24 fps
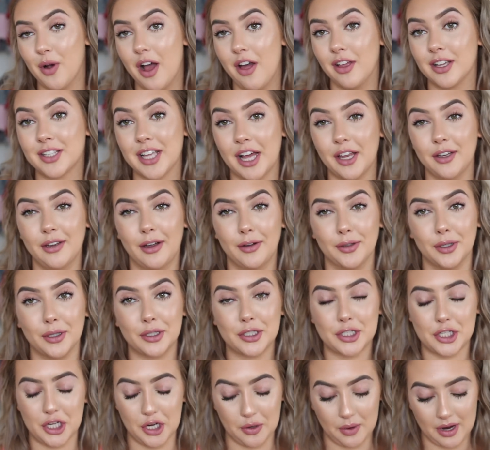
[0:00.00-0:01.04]
wear this and not
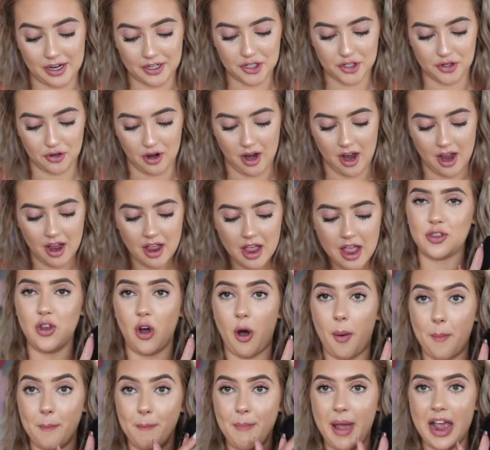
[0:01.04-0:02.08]
look too extra. It's
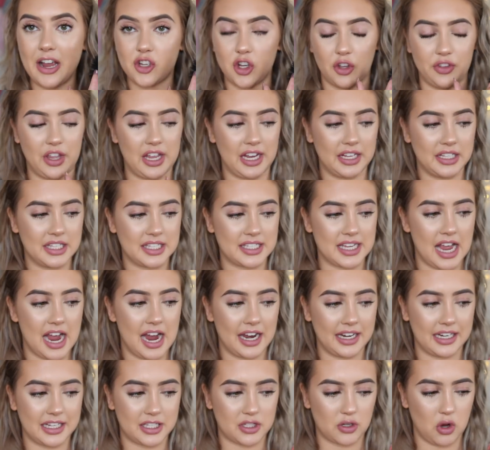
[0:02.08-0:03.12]
not mesh on the
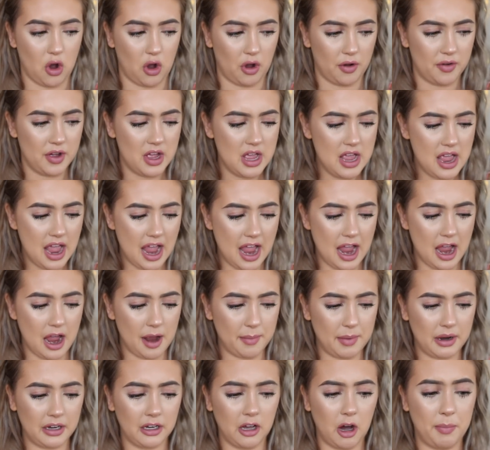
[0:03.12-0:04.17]
inside. It's got
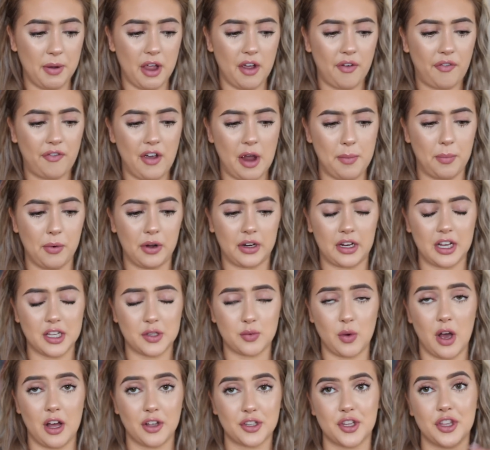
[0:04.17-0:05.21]
a little bit of fabric
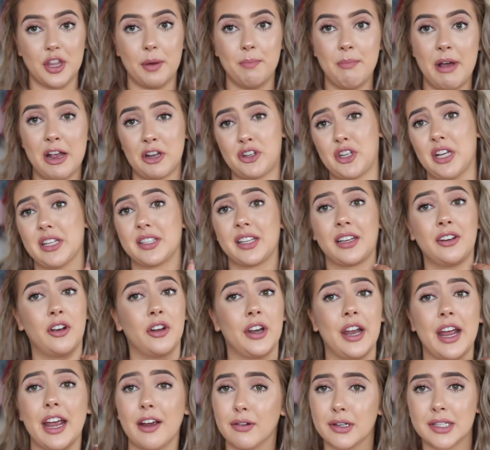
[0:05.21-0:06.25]
as well, so the mesh isn't
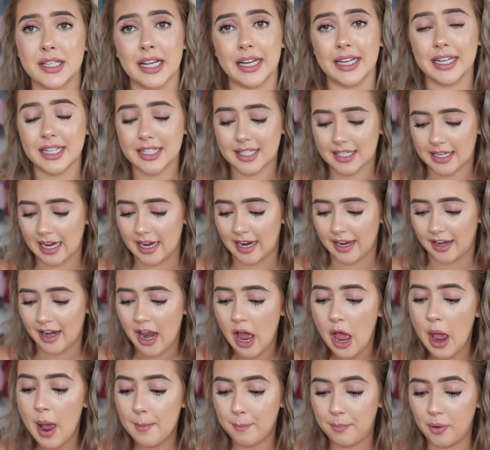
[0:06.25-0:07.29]
going to irritate your
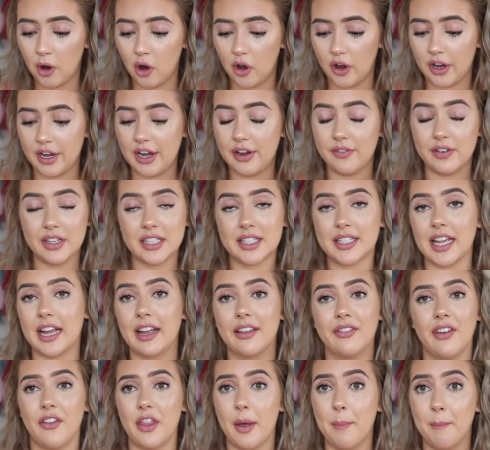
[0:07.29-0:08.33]
skin. But even
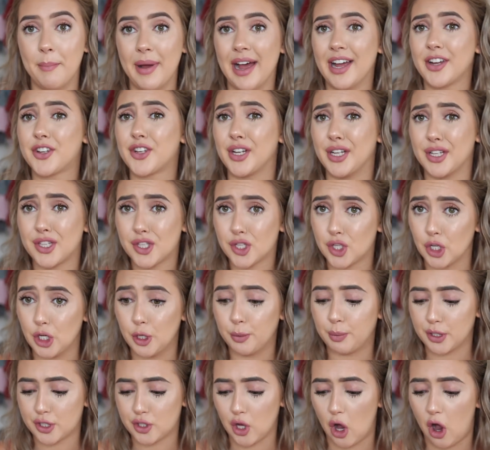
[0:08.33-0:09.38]
saying that, the mesh is
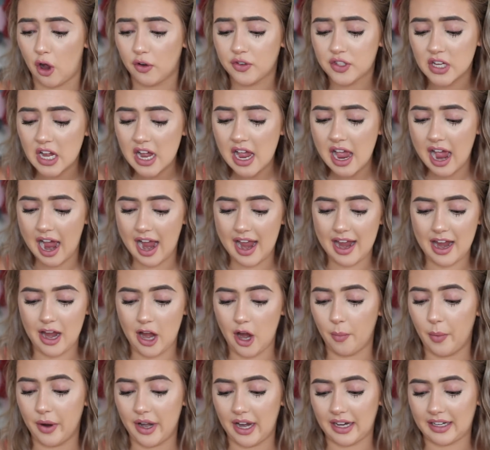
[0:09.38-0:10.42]
super soft. I
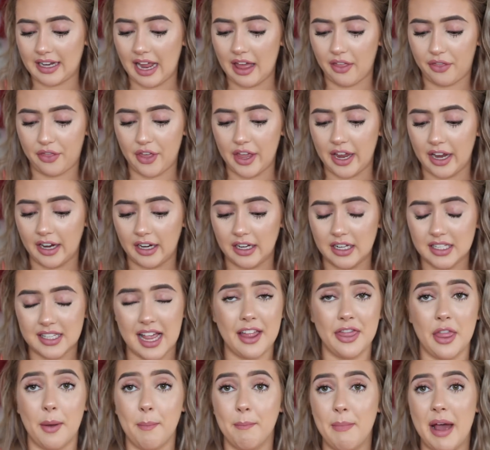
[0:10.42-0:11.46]
hate when I get things
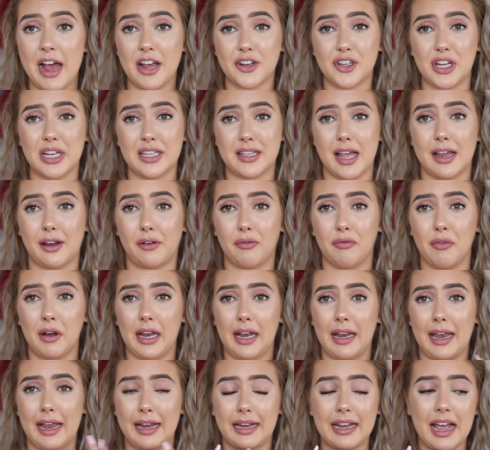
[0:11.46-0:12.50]
and the mesh is like
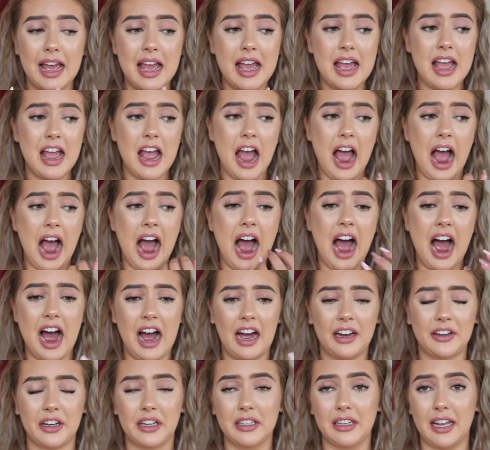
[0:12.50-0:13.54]
really like
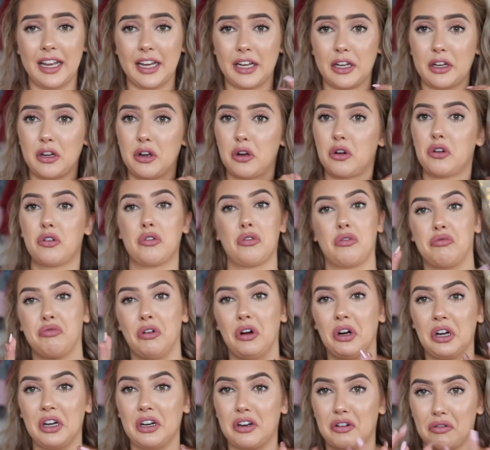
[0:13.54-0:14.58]
hard and like
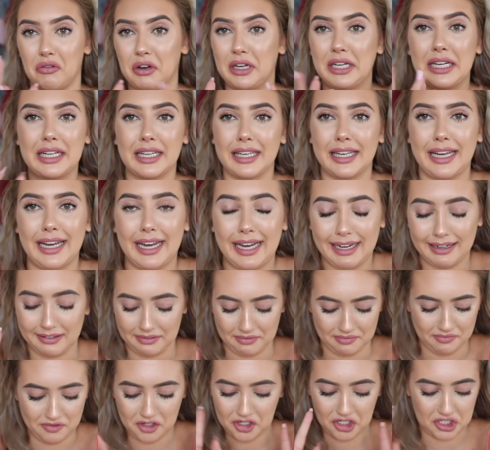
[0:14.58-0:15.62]
crinkly
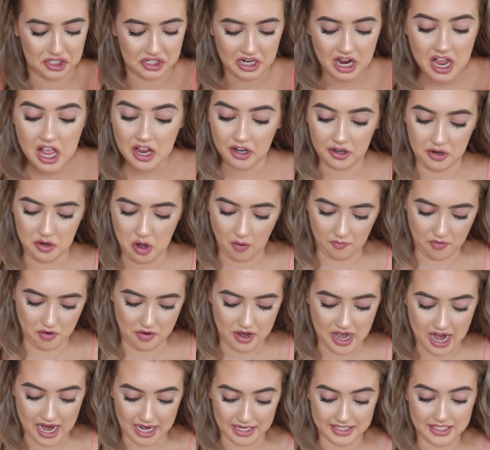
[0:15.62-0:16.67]
and just not
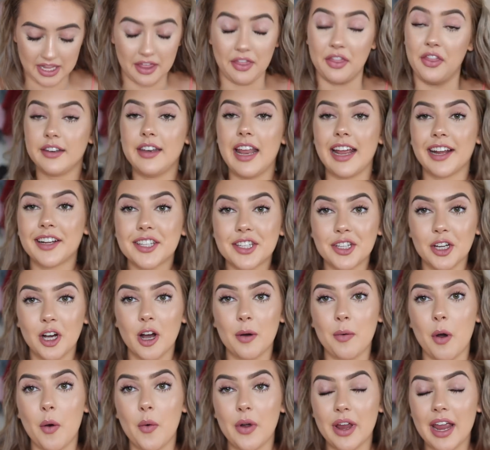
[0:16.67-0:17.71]
very nice. Next
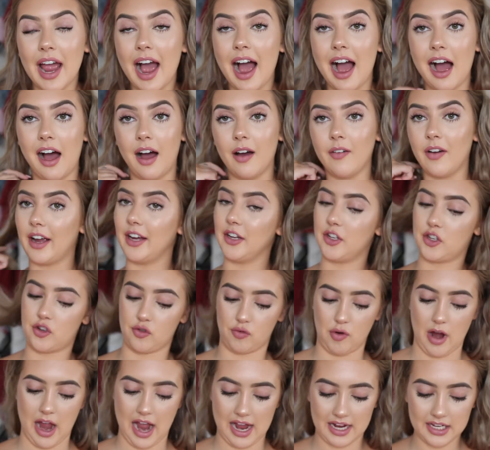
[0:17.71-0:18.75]
up, we have a
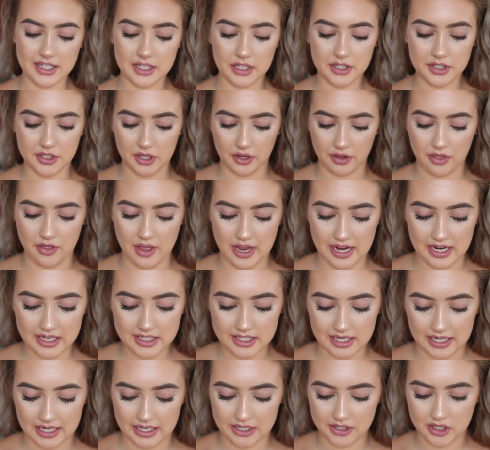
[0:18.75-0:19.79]
dress. So
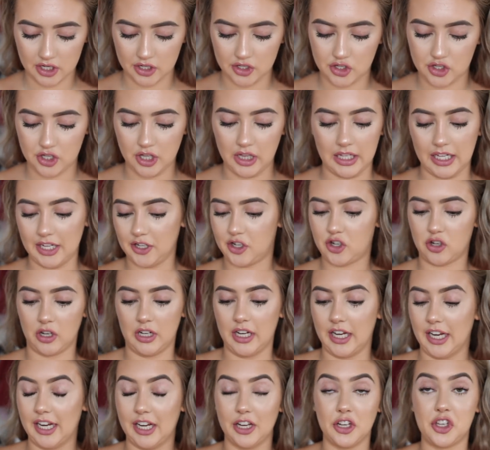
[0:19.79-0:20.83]
this is
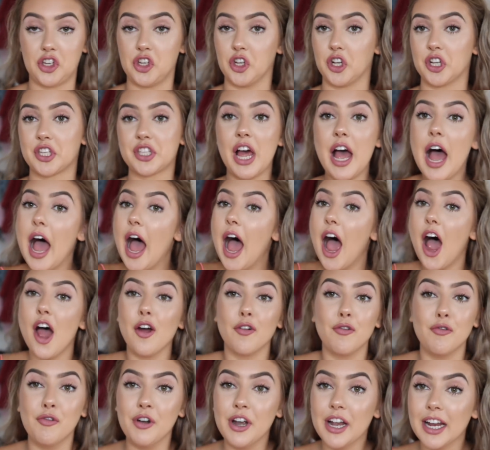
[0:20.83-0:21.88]
literally just
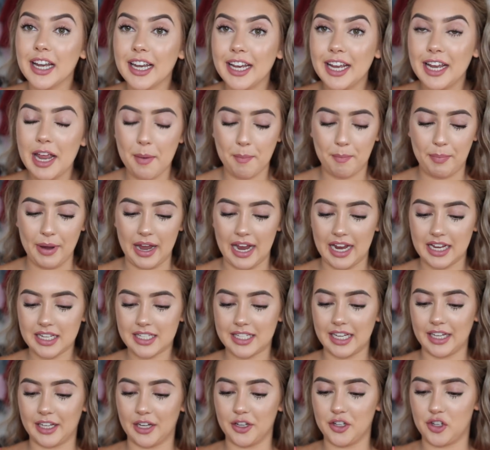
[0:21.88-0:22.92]
a really
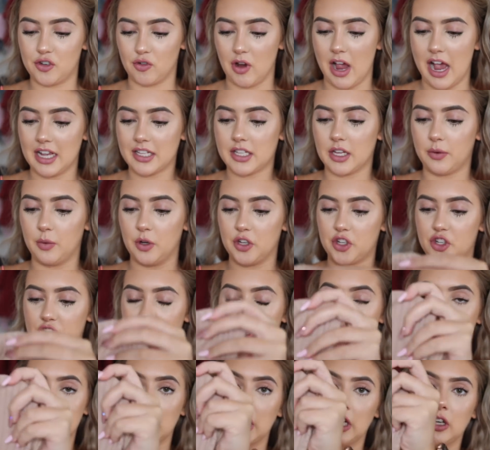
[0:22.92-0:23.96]
basic dress, which
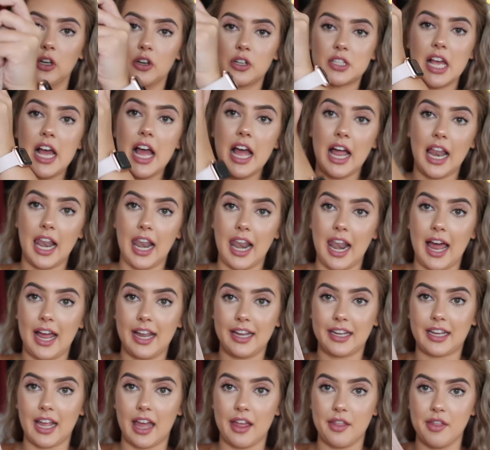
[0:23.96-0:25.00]
just looks
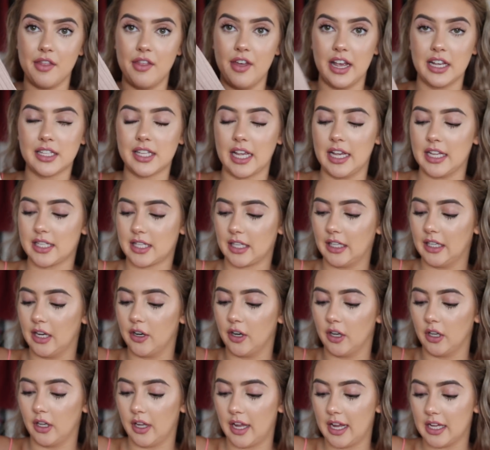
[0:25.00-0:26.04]
like this. It's a
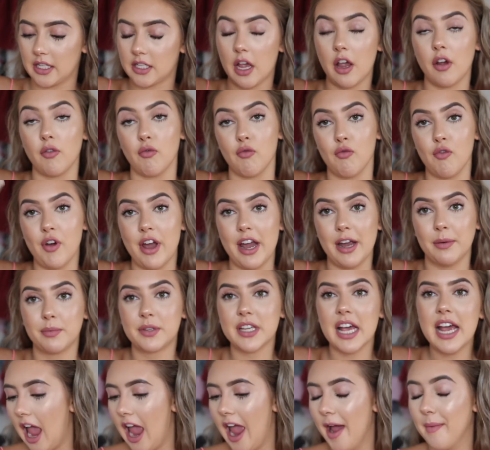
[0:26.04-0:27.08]
little, it's
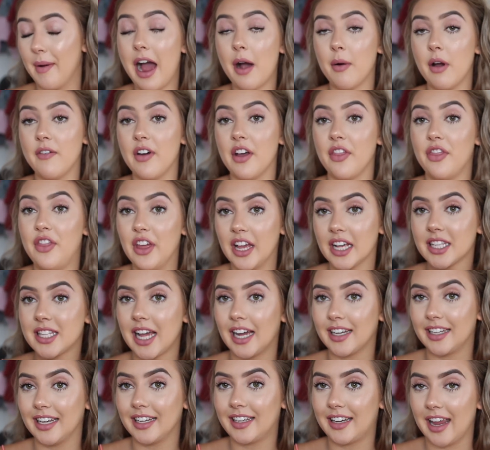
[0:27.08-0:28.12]
ribbed. However, this
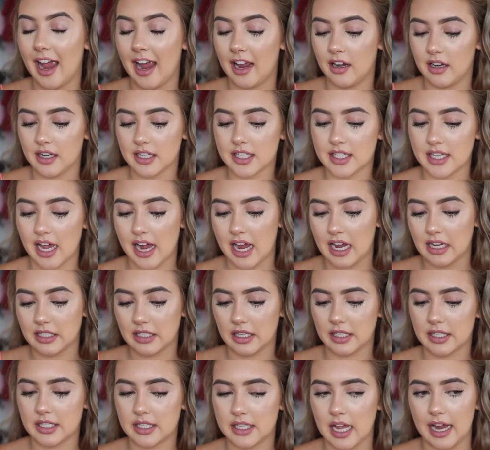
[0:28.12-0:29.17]
I did get in a
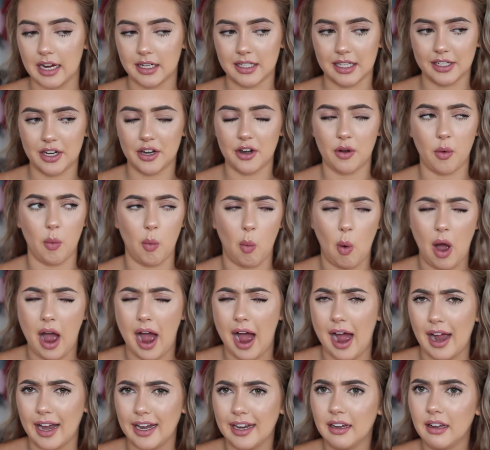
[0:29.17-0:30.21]
size 6. I don't know
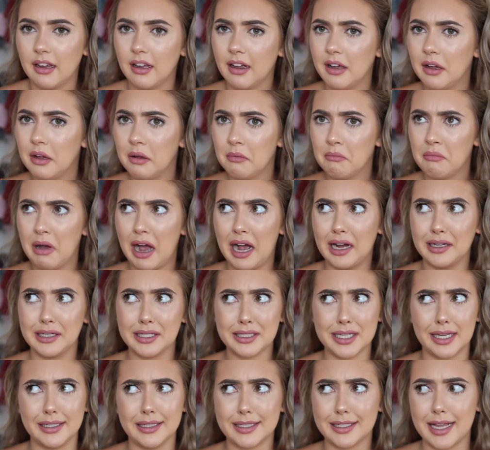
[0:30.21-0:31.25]
why I
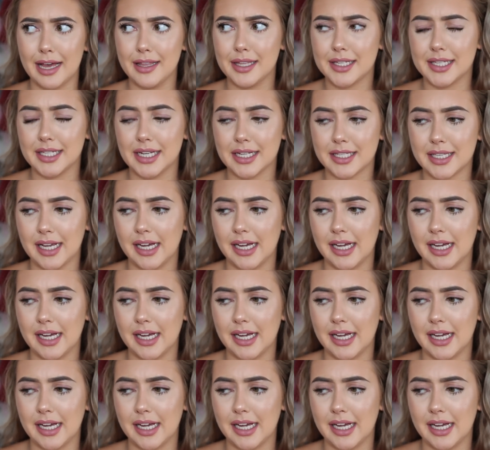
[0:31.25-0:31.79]
decided to get this in a